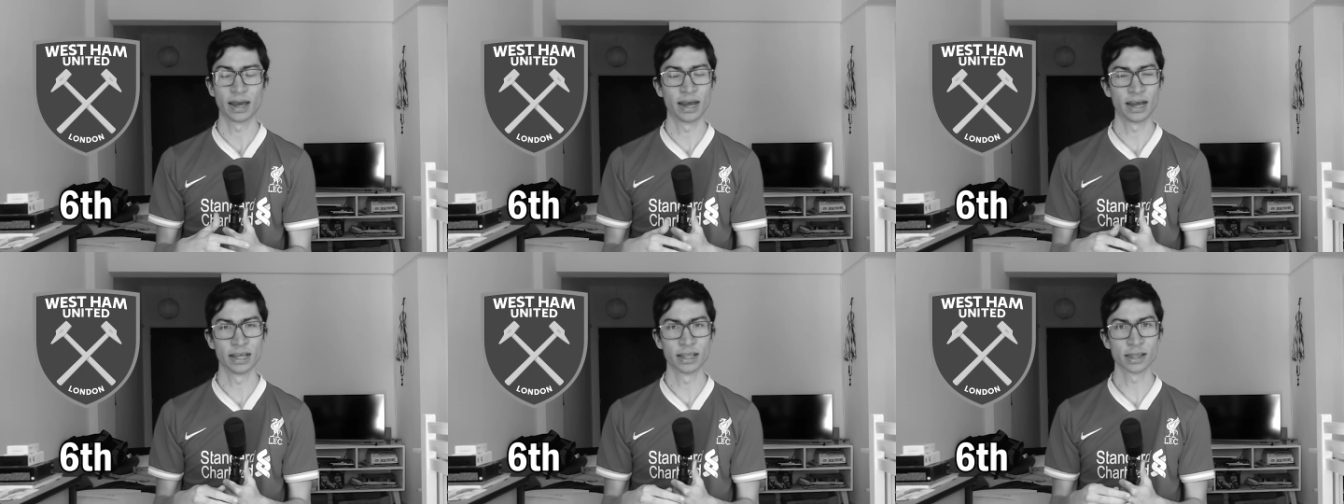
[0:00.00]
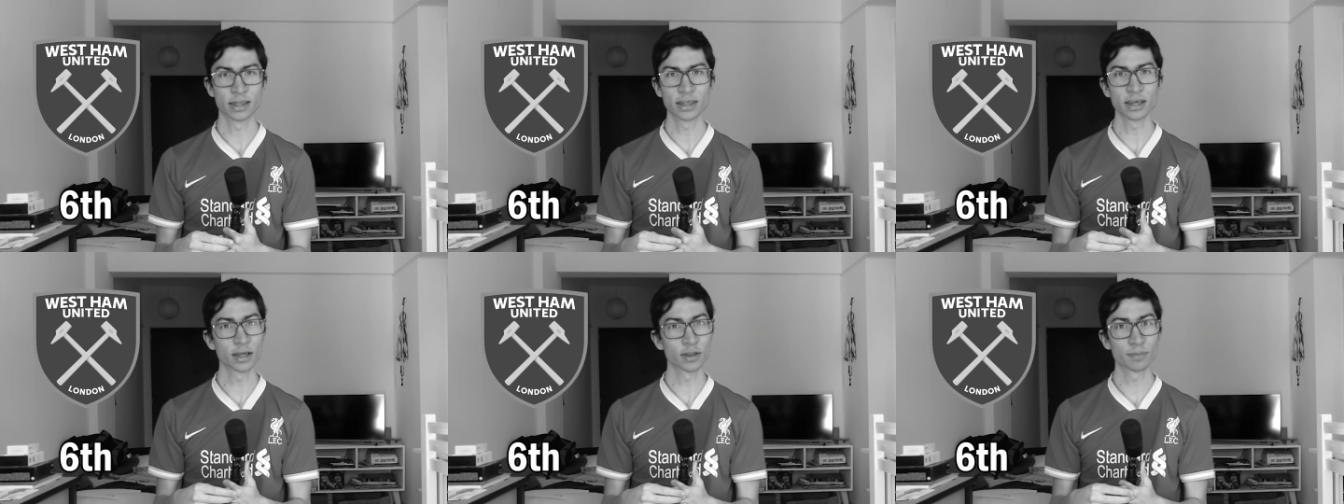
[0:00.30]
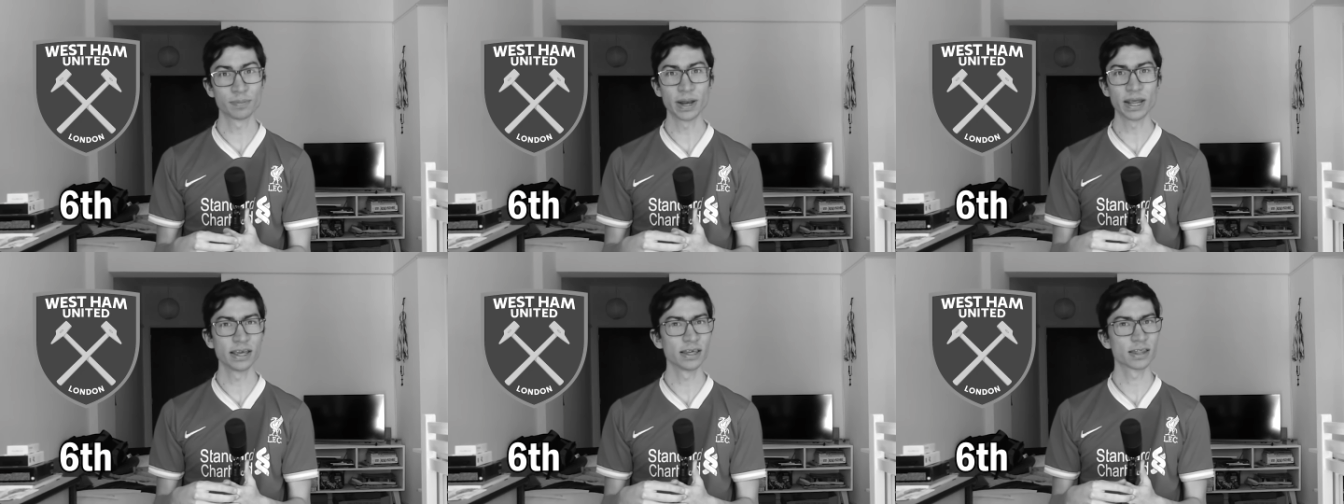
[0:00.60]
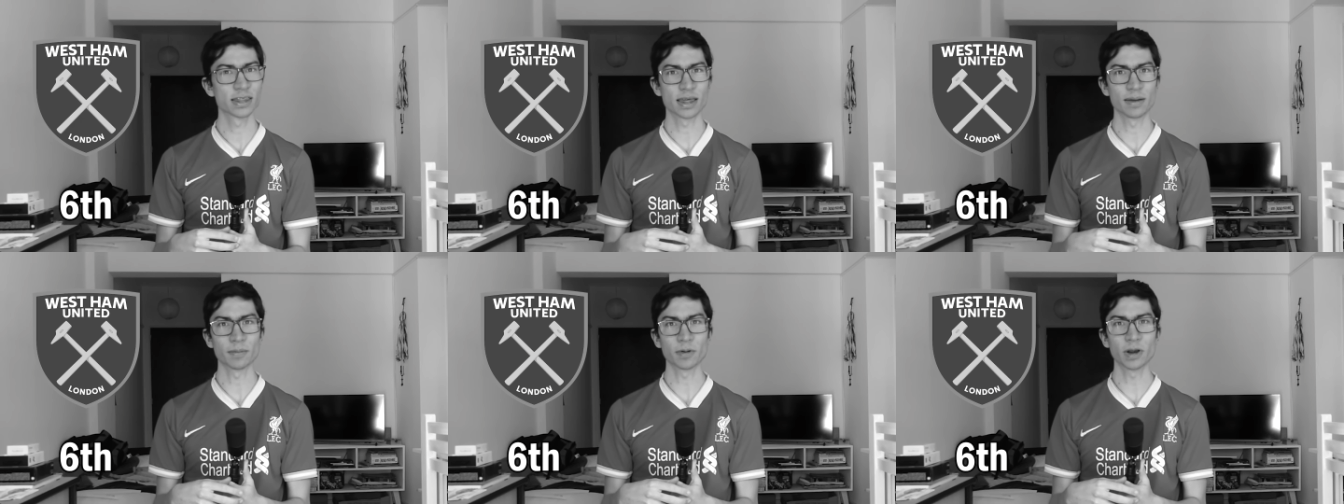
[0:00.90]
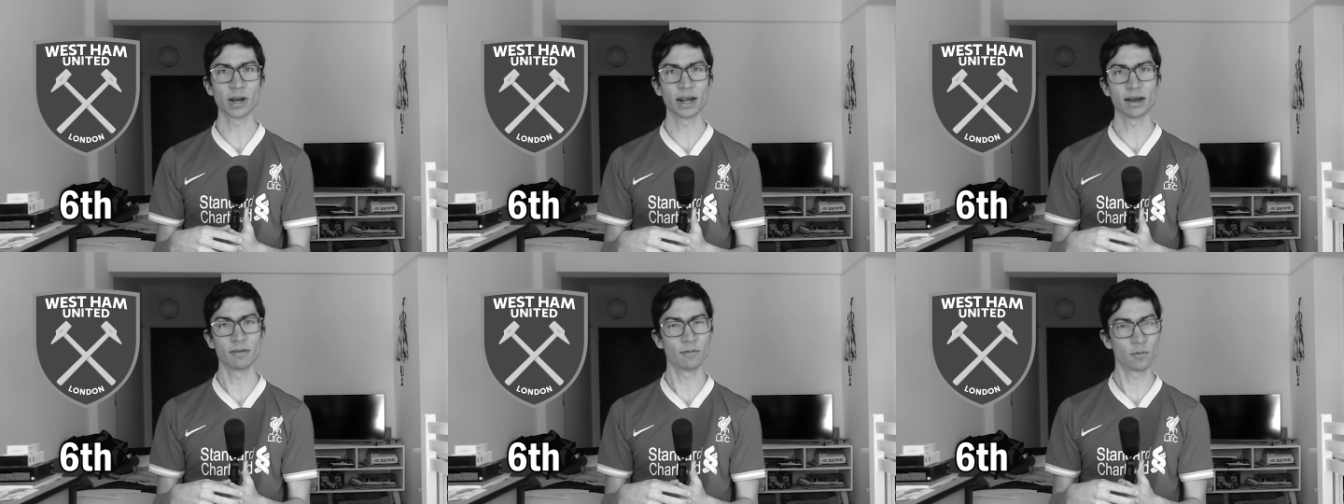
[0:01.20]
And 6th place, I'm
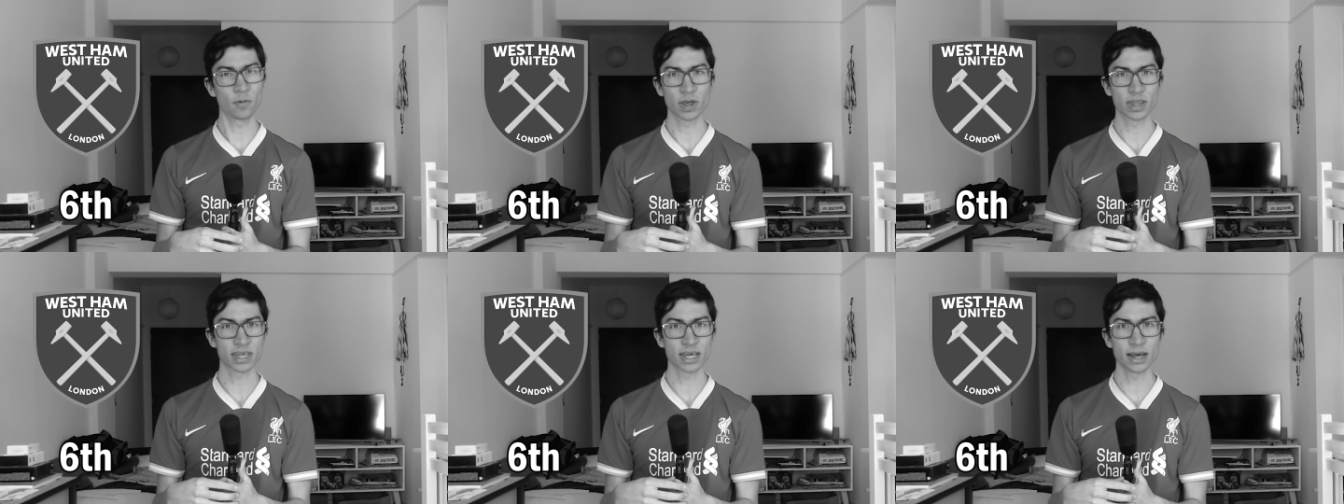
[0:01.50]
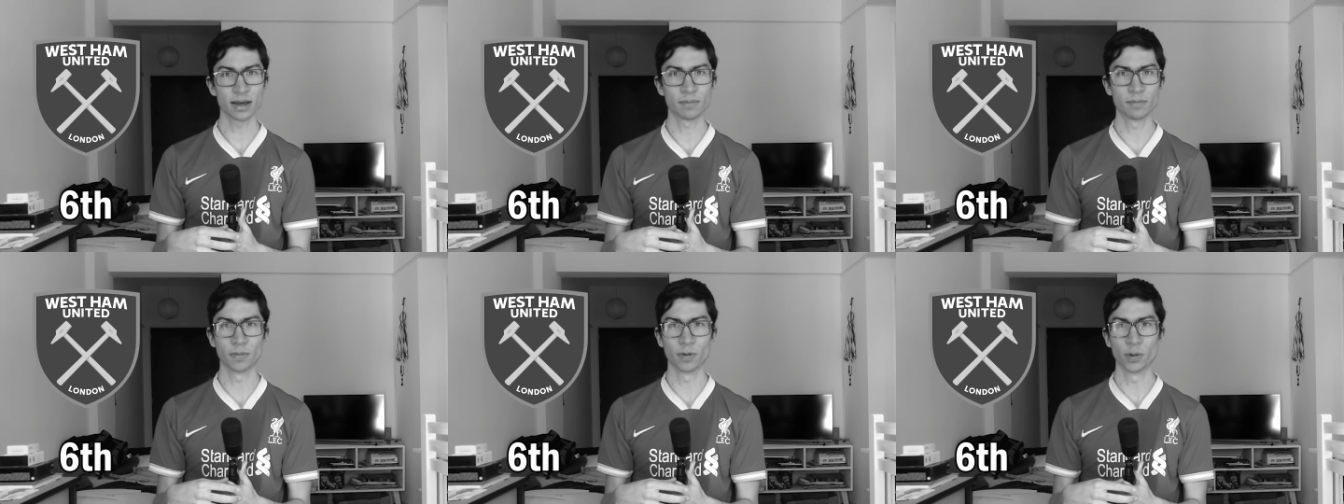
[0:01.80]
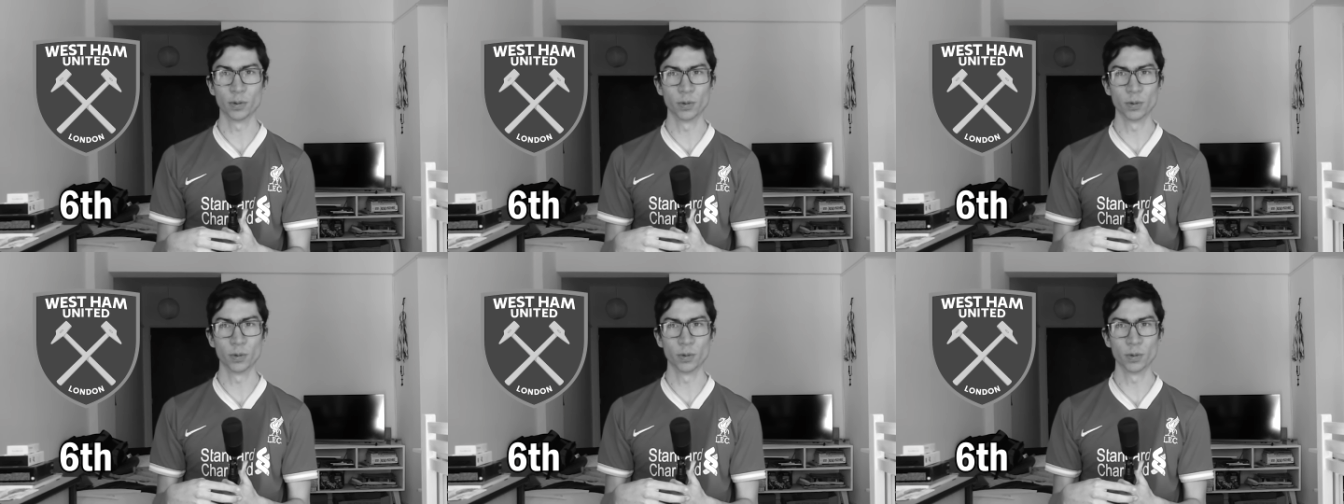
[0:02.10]
gonna have West Ham,